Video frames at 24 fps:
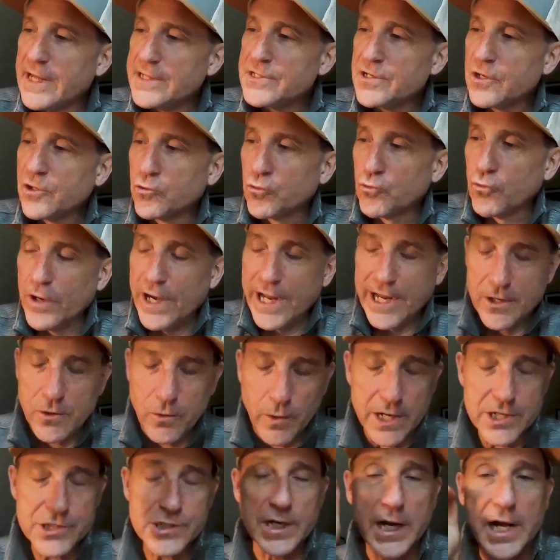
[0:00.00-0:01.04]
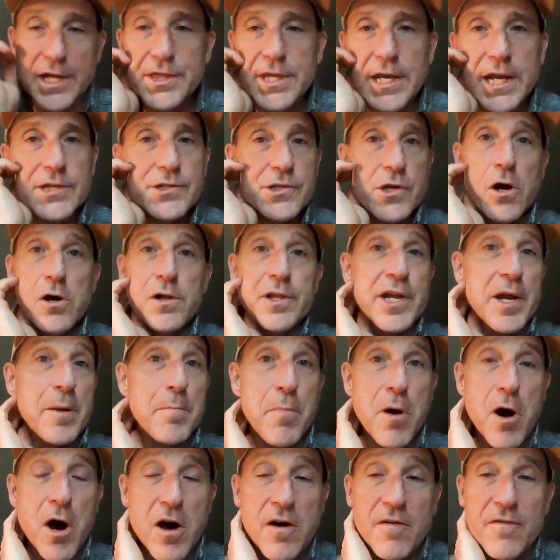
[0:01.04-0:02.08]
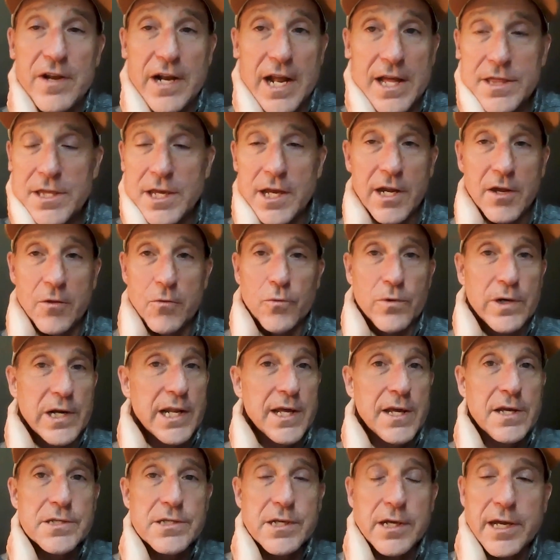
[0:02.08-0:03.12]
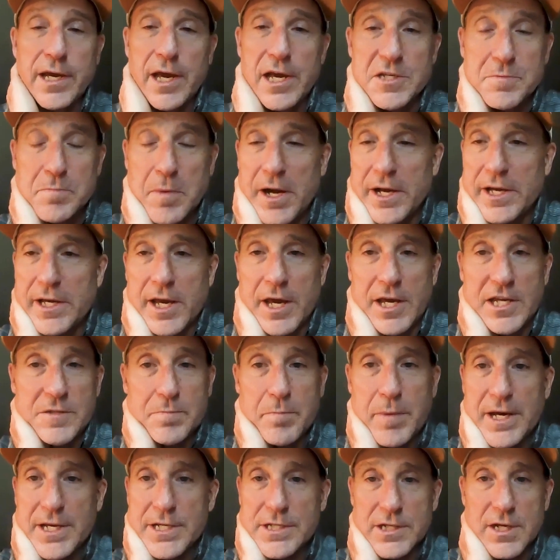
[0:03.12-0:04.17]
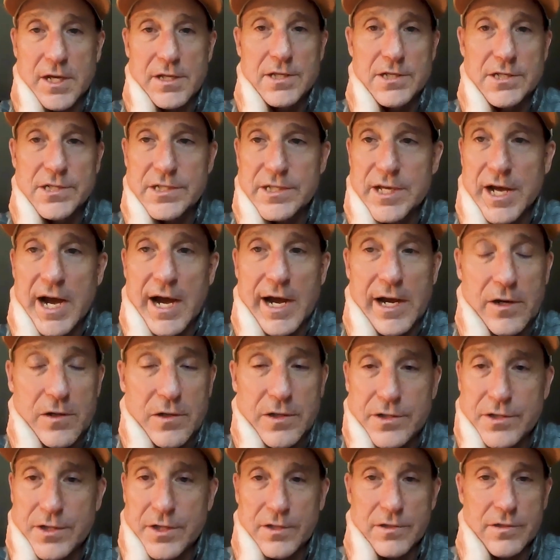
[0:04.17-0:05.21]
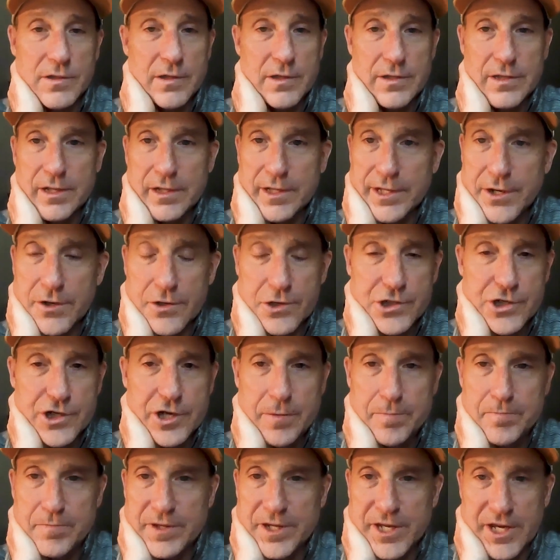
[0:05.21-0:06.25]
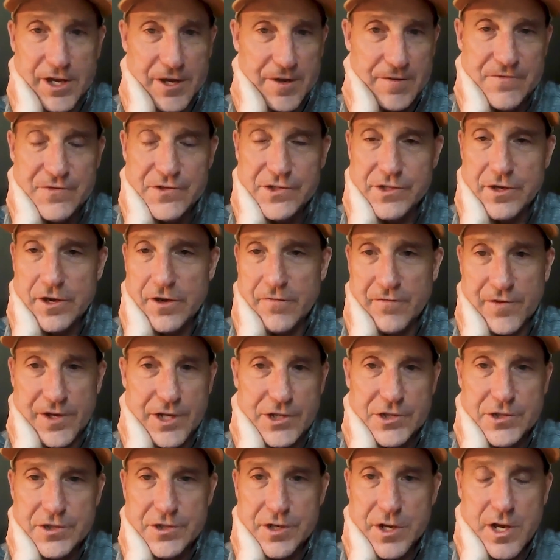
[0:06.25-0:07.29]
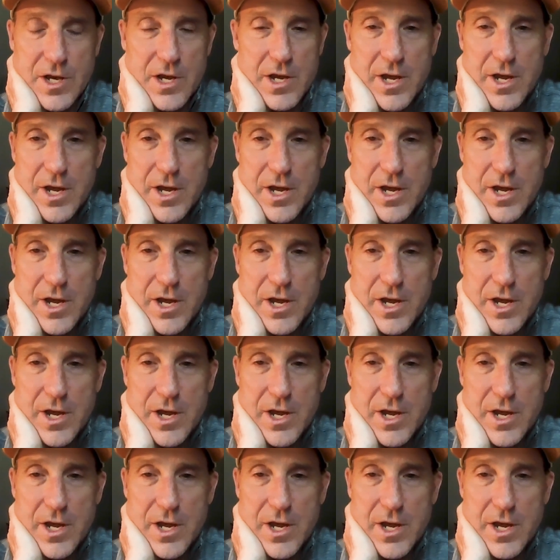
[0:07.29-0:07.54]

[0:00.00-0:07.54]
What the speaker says: that's a great question. I think it's all the above, and I think it really is a case by case based on the style and the leadership gifts of each